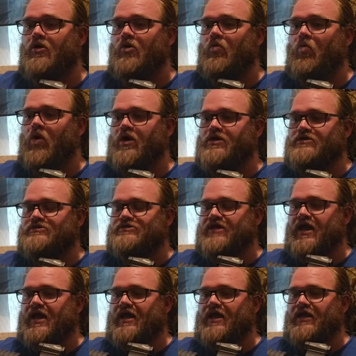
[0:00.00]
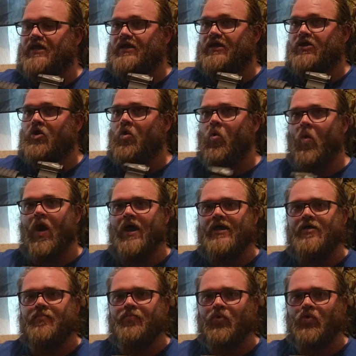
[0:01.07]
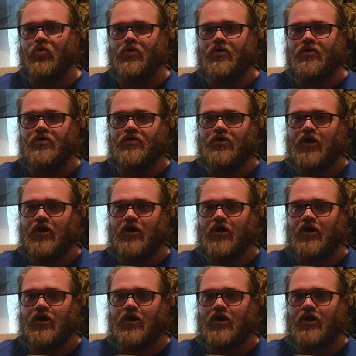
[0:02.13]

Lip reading: was a quiet bore.